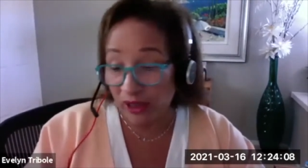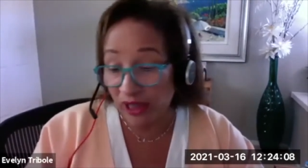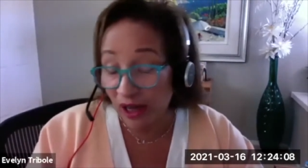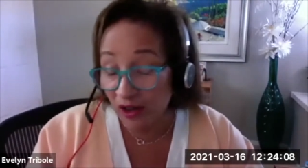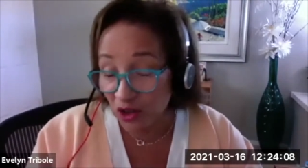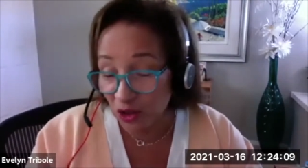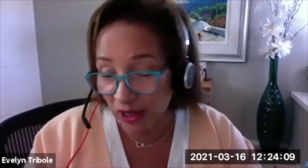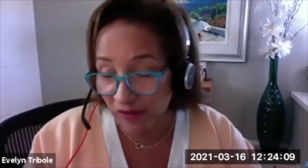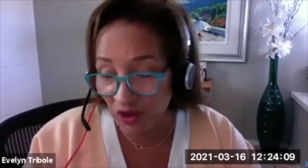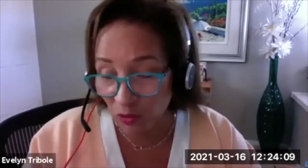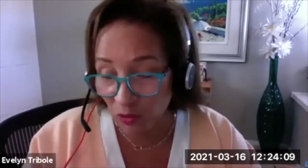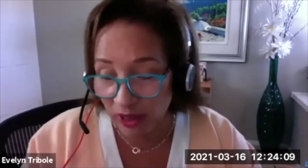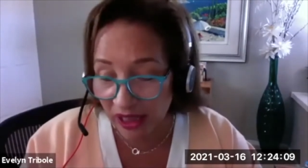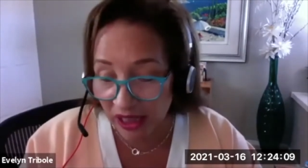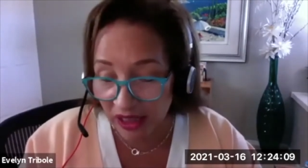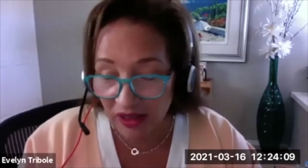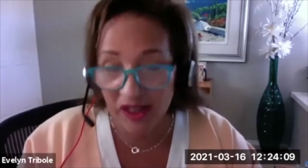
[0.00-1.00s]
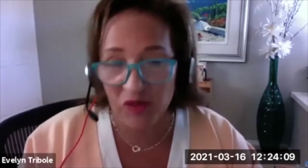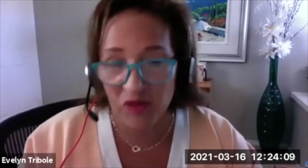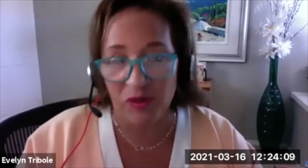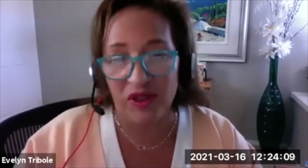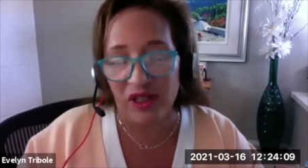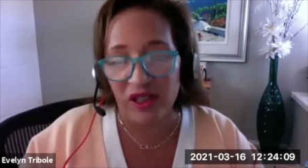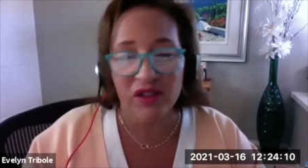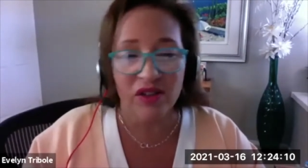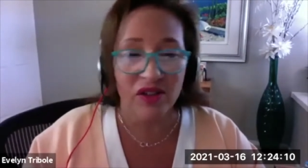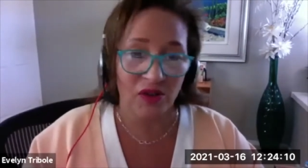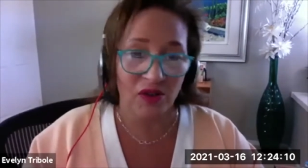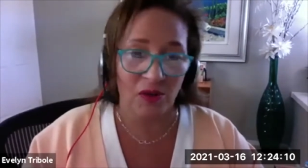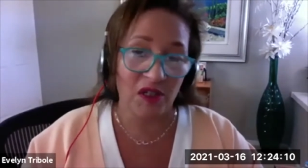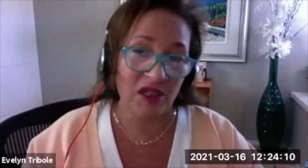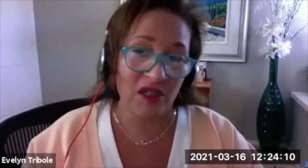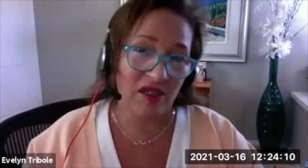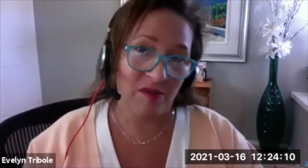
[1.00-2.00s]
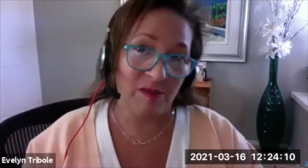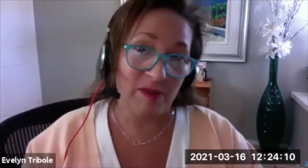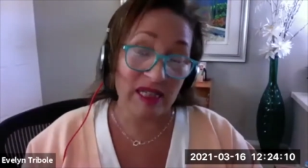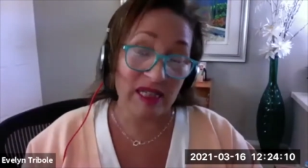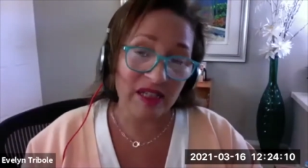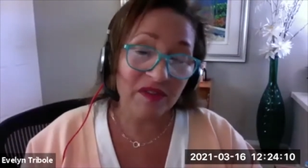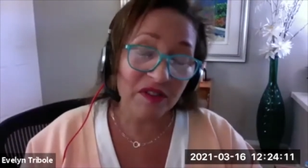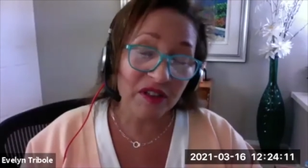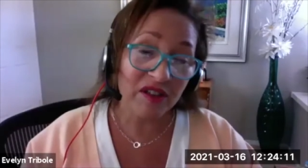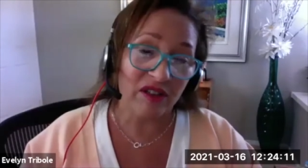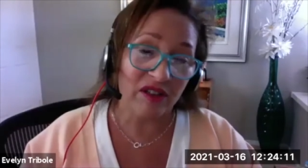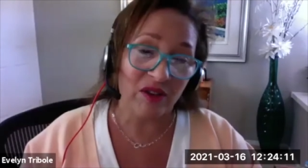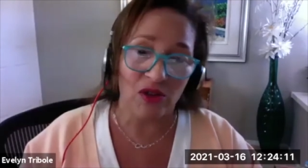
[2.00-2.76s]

We also have to recognize with eating disorders specifically,